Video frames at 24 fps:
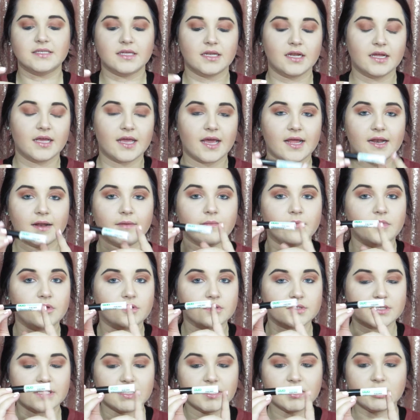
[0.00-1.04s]
and again I'm
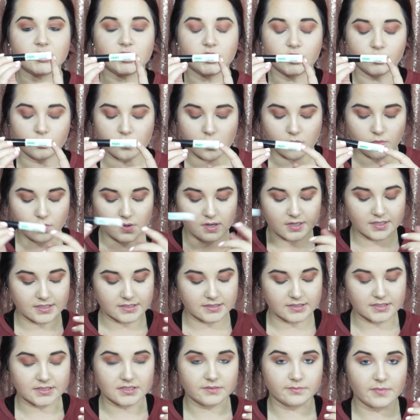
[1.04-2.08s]
using the Duo one
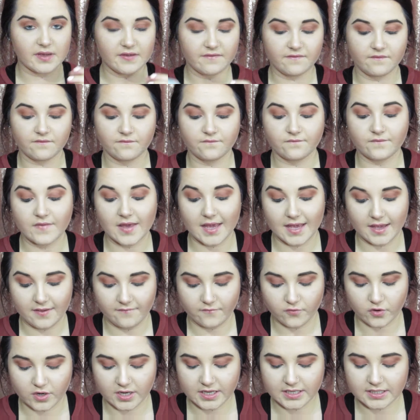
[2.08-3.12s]
because it's my
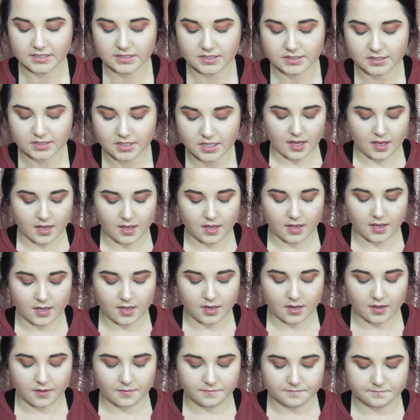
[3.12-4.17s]
favorite,
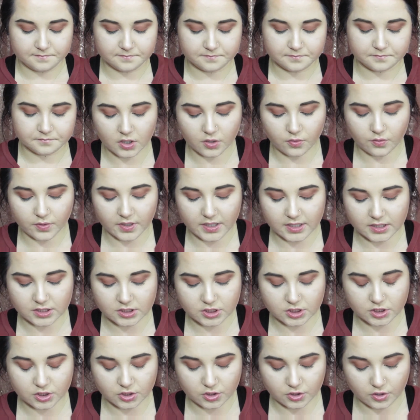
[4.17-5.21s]
and you're going
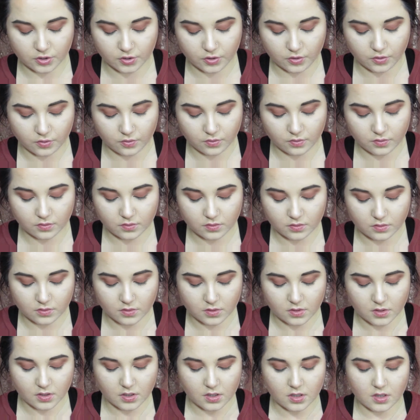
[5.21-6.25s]
to
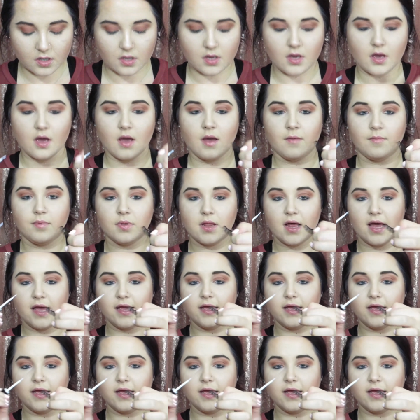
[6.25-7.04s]
apply